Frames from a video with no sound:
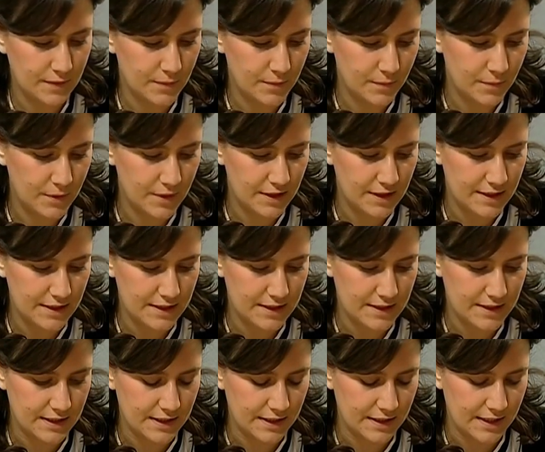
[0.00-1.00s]

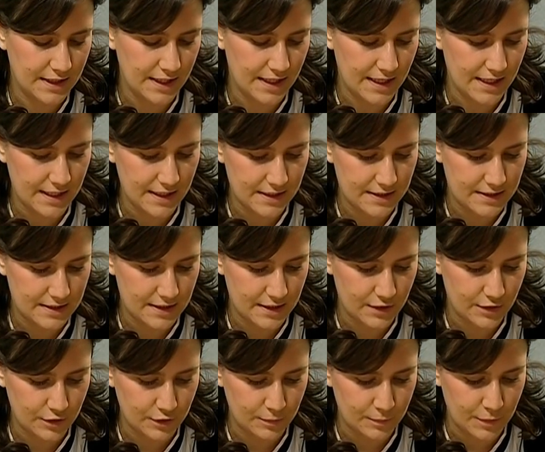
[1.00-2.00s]
Whereas in the
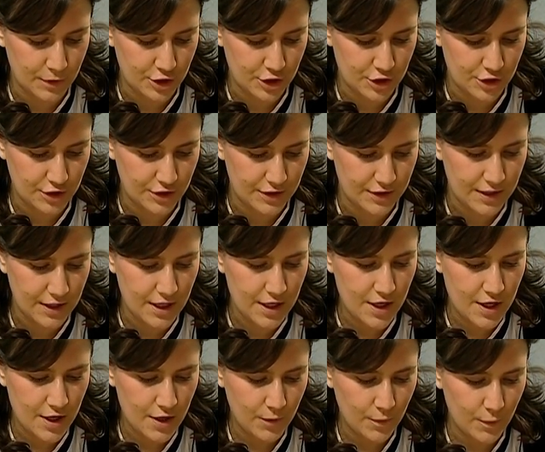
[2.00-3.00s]
second picture
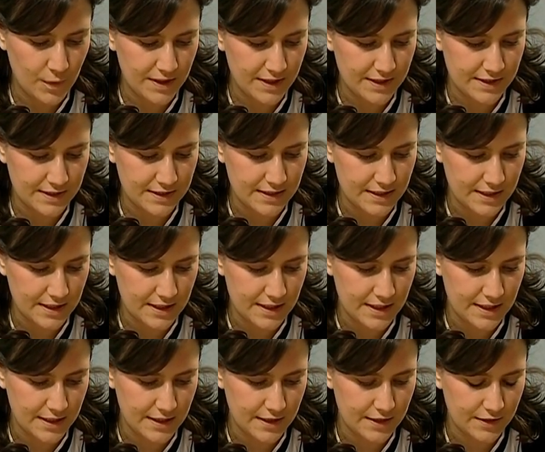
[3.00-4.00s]
we can
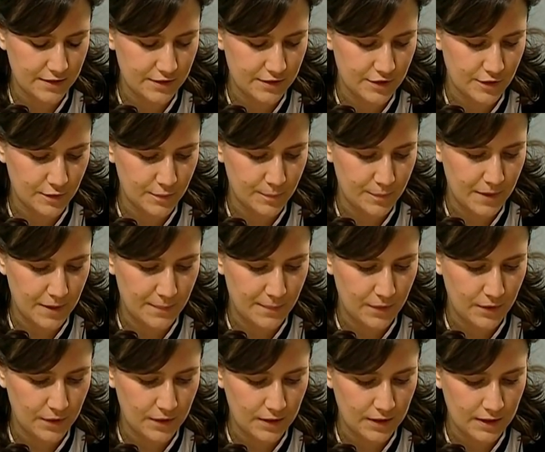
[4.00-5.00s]
see young
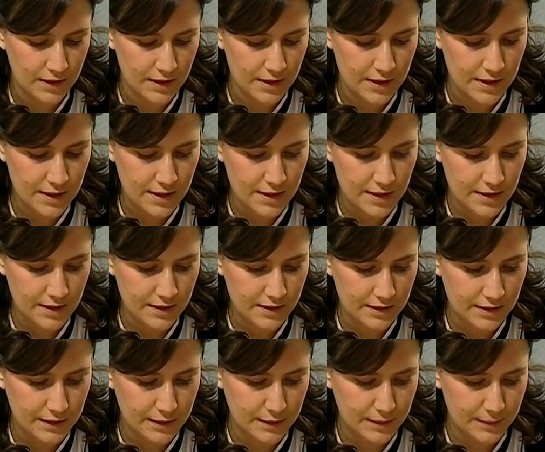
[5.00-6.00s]
people,
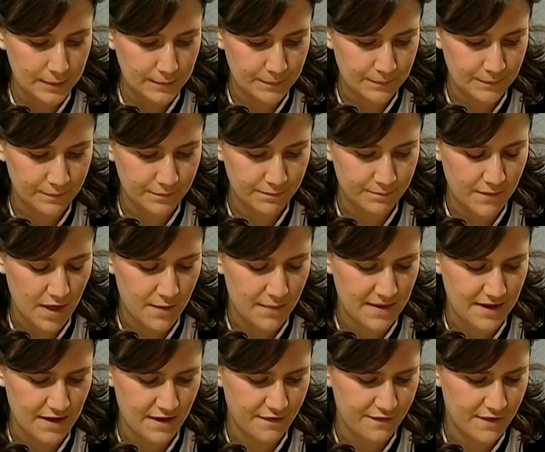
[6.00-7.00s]

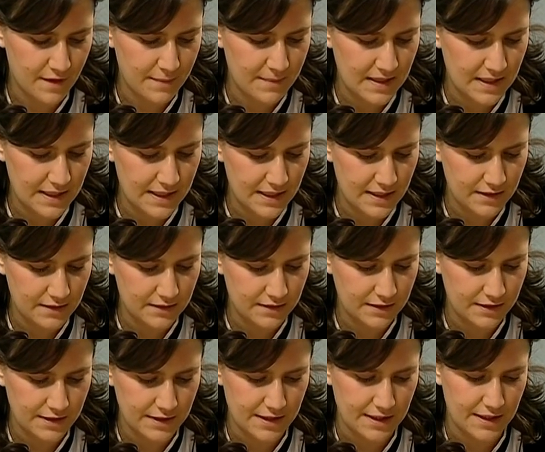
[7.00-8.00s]
maybe a family
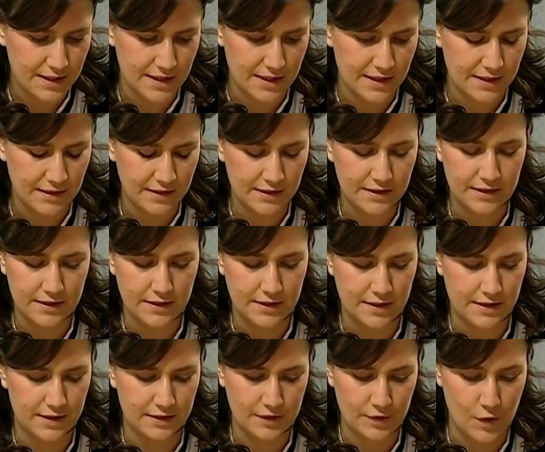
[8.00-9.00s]

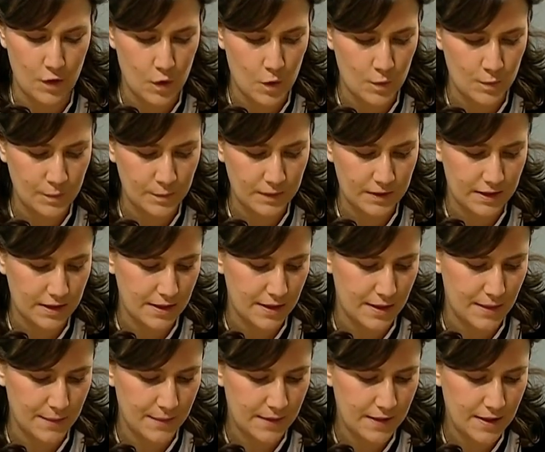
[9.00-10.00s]
at home
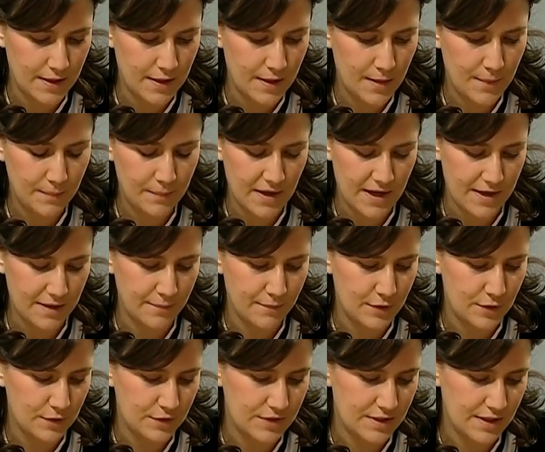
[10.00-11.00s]
playing
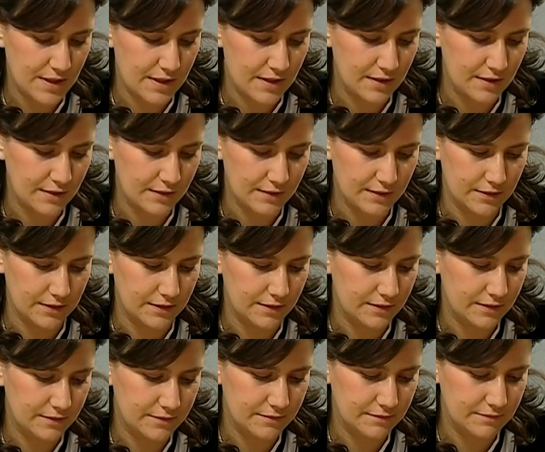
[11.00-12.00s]
music,
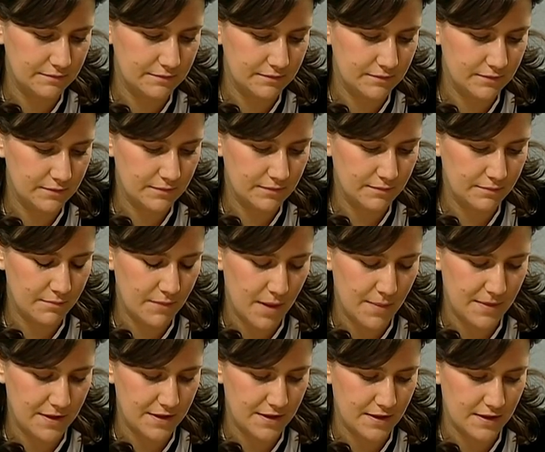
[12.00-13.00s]

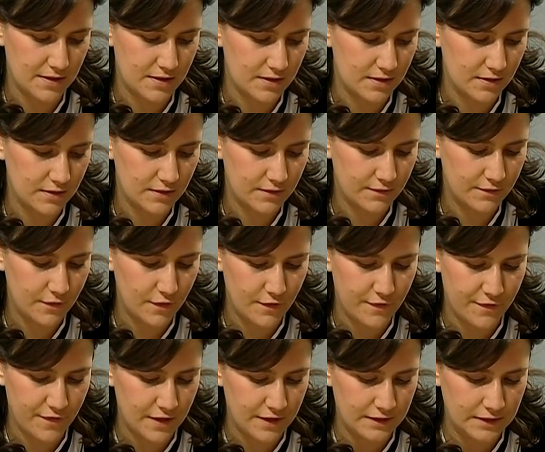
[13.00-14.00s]
maybe just for
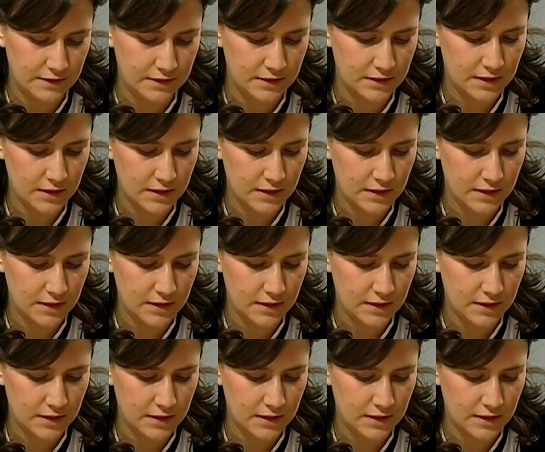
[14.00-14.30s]
fun.